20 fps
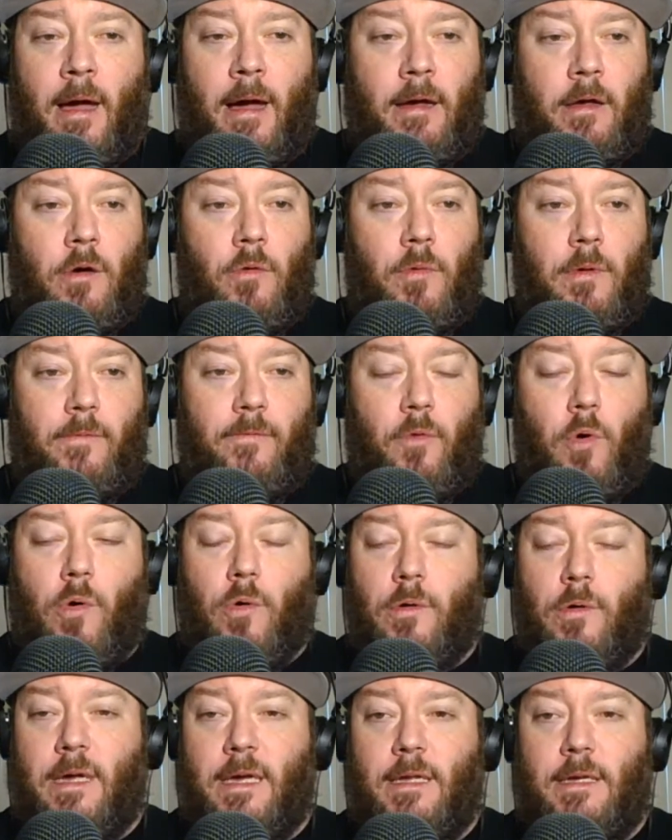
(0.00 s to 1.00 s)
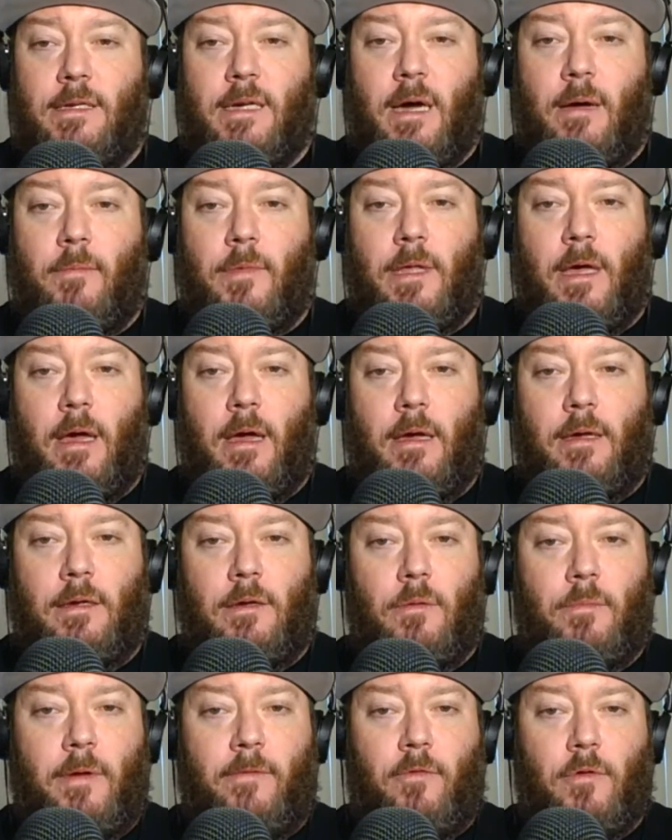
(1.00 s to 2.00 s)
going forward anytime in the
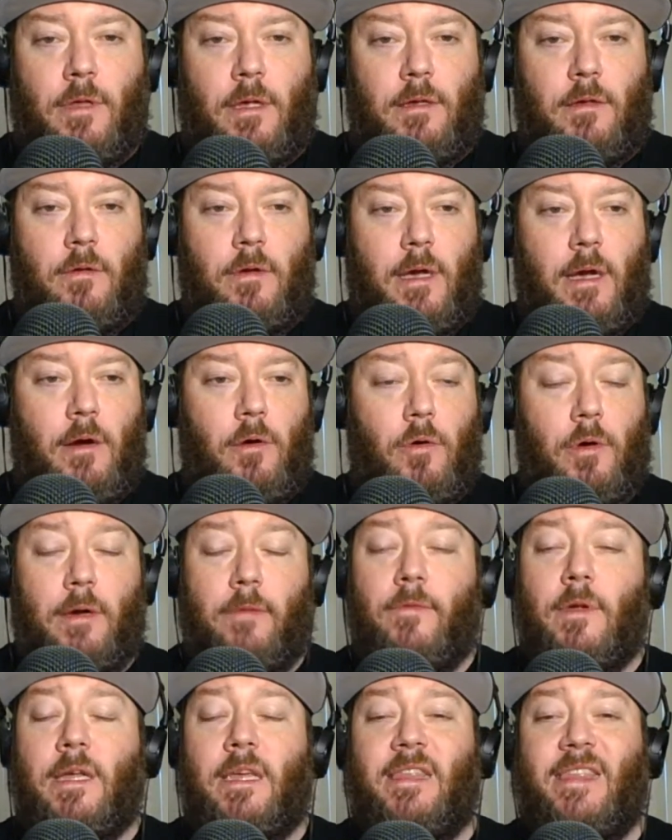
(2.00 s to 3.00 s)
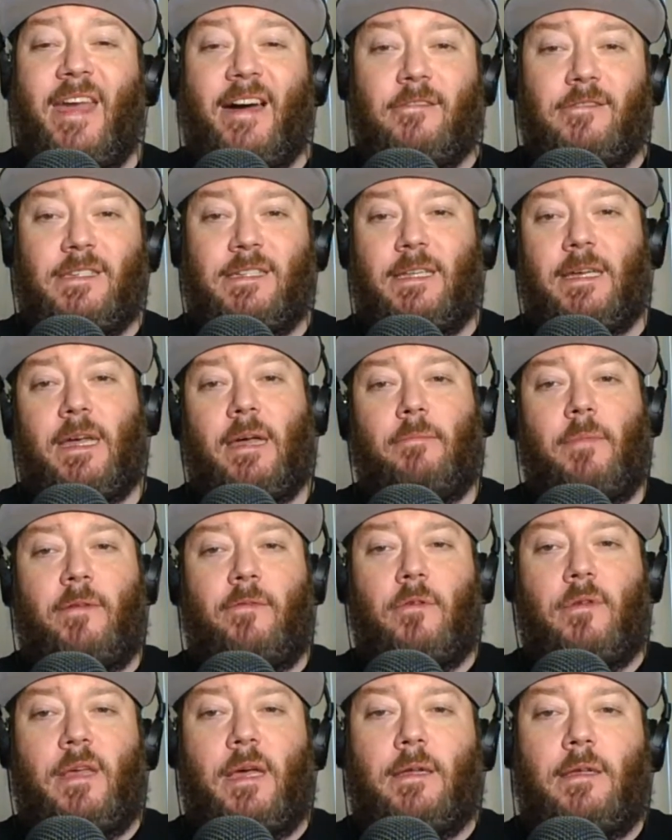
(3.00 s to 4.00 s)
before the new year, or even announce it again
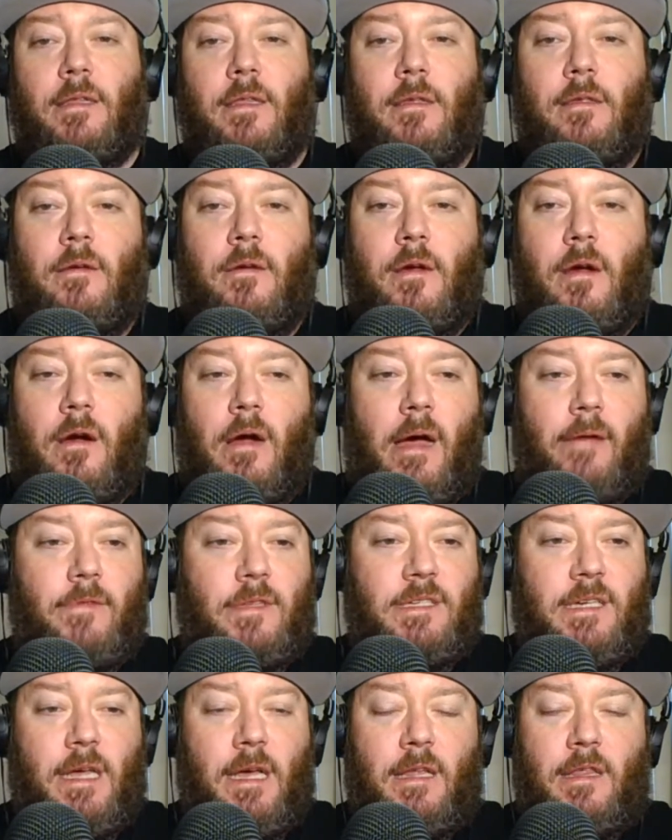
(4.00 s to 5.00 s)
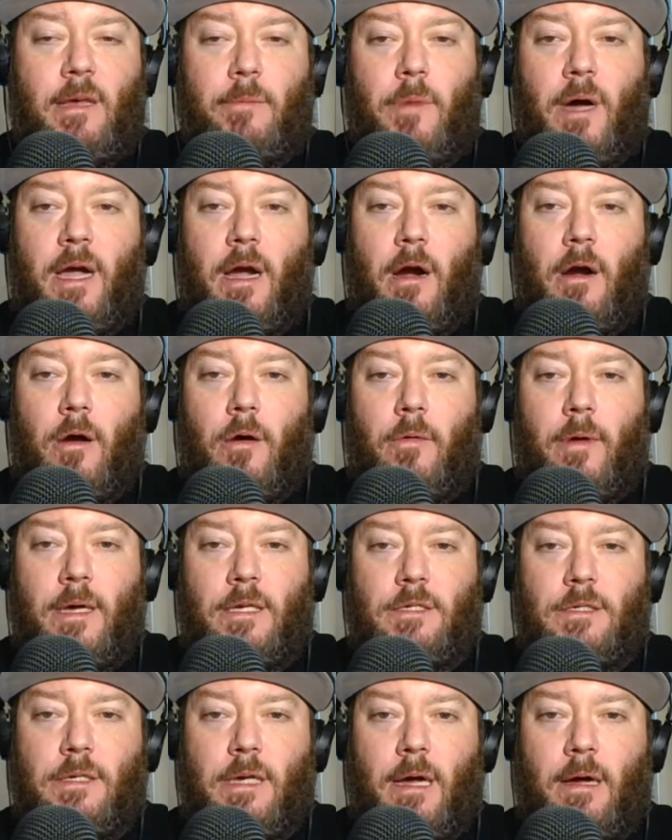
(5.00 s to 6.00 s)
before the end of the new year. I haven't seen anything by
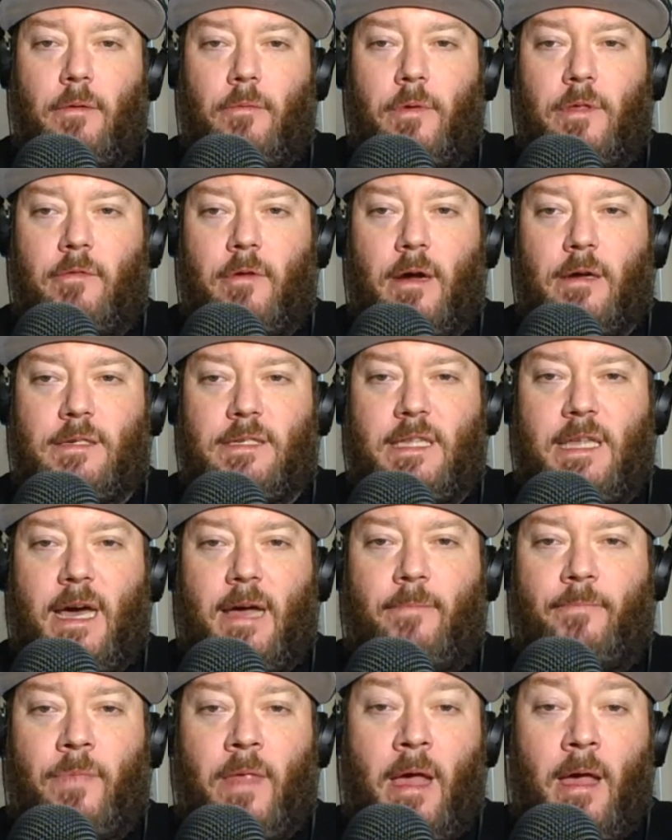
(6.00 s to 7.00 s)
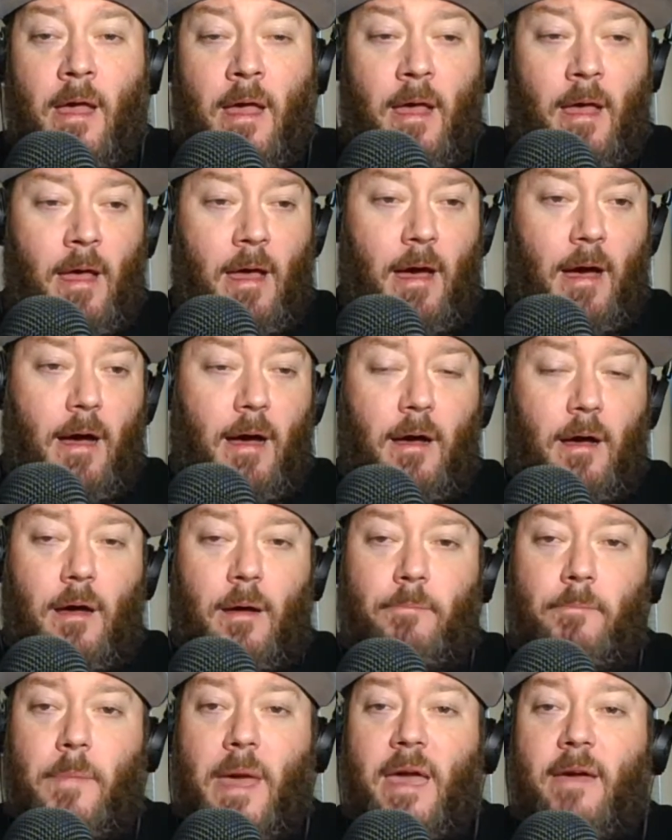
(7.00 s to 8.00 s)
ROH with regards to that.
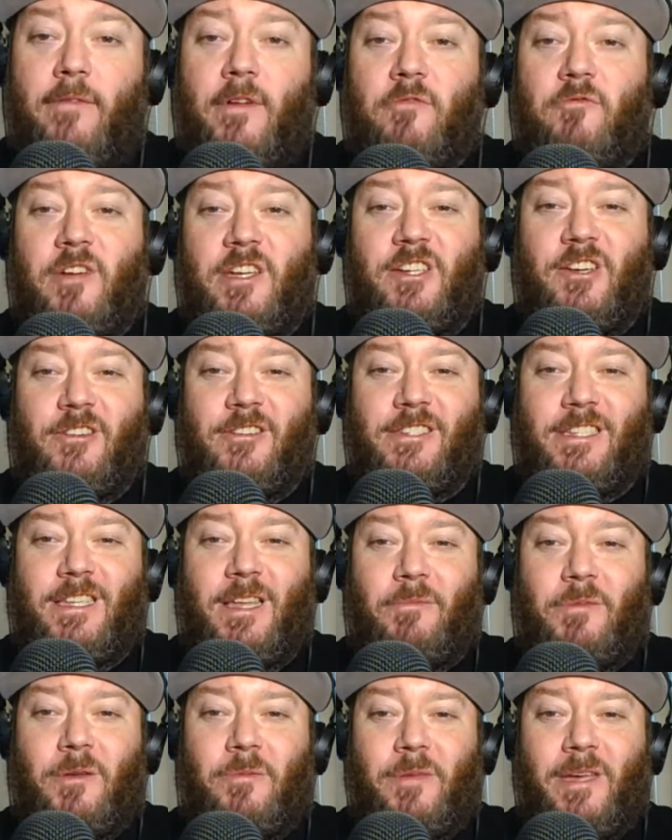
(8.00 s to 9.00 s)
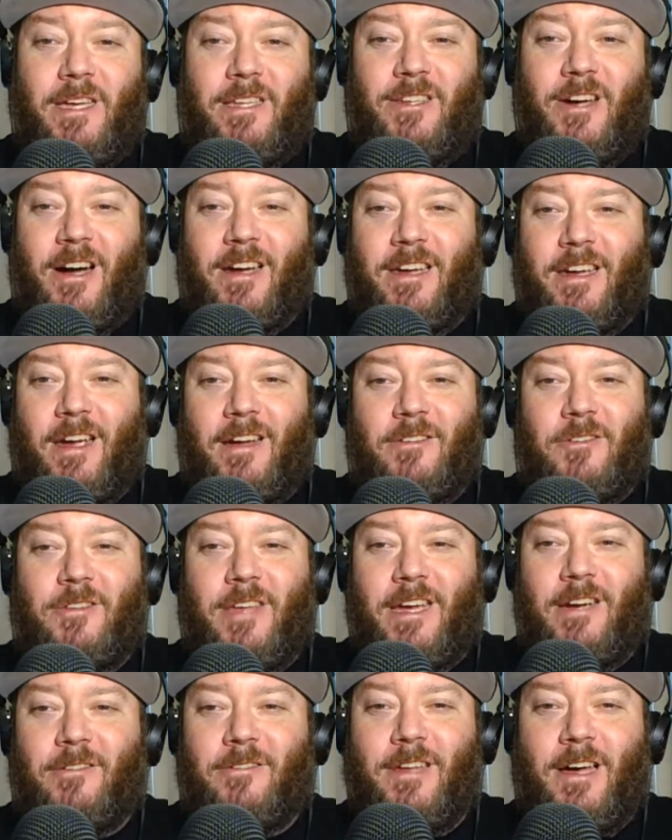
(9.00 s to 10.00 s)
Maven returns to WWE, talking
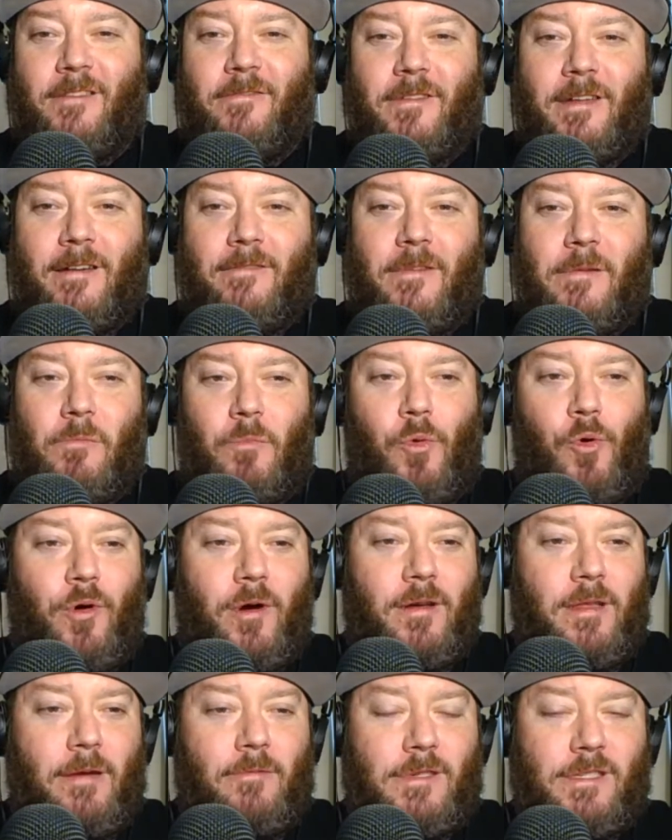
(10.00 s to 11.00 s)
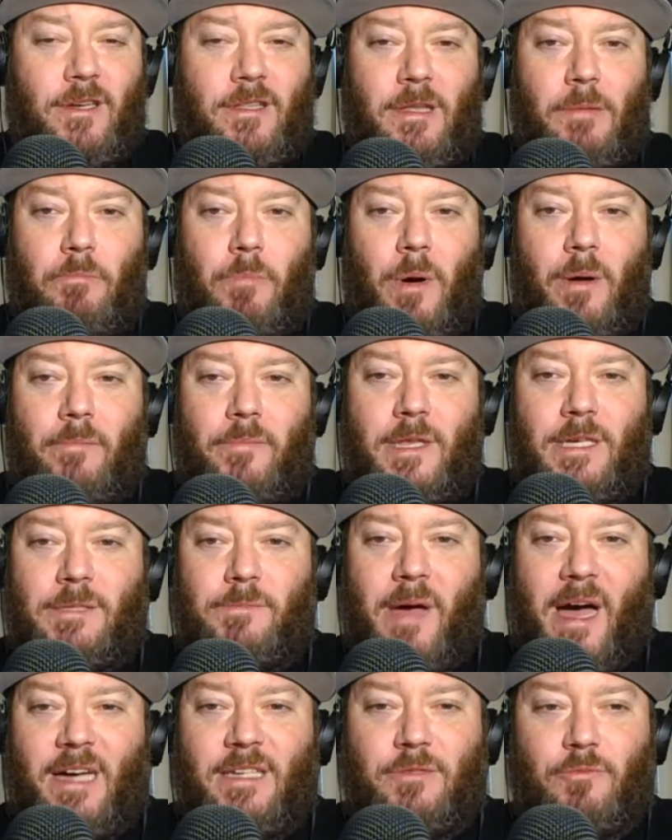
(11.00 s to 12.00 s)
Undertaker, Tough Enough, and more. That was on the bump this
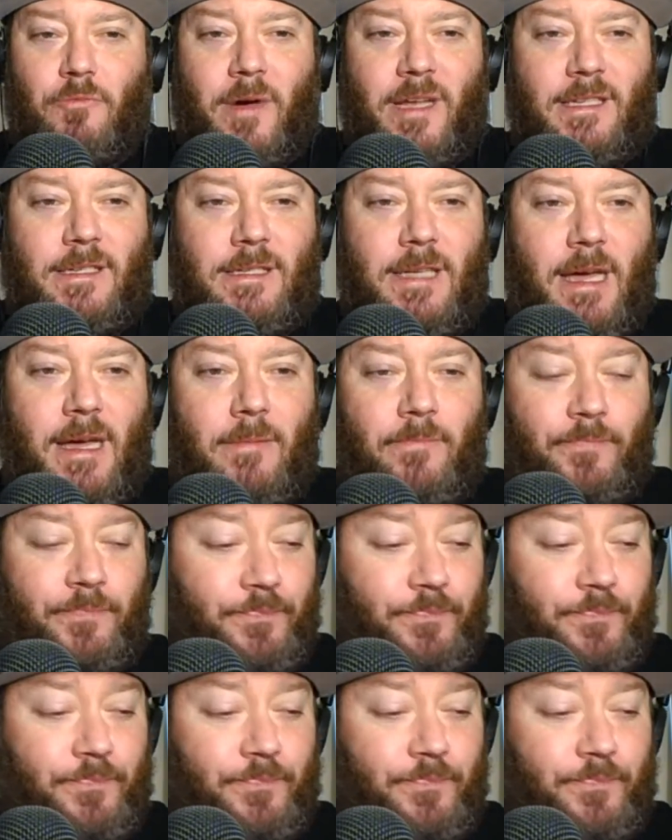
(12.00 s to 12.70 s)
past Wednesday.